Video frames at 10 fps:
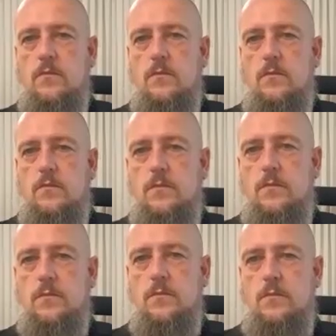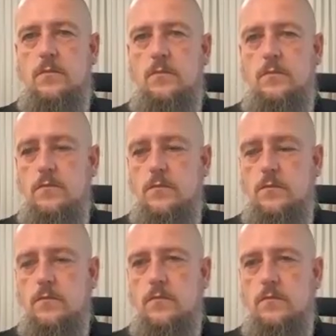
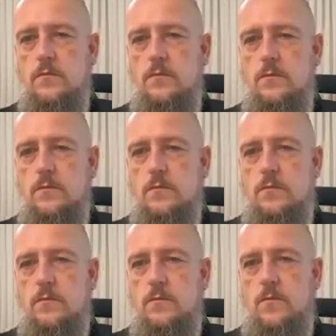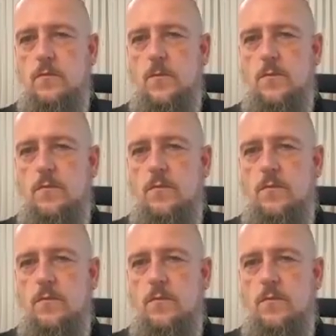(not speaking)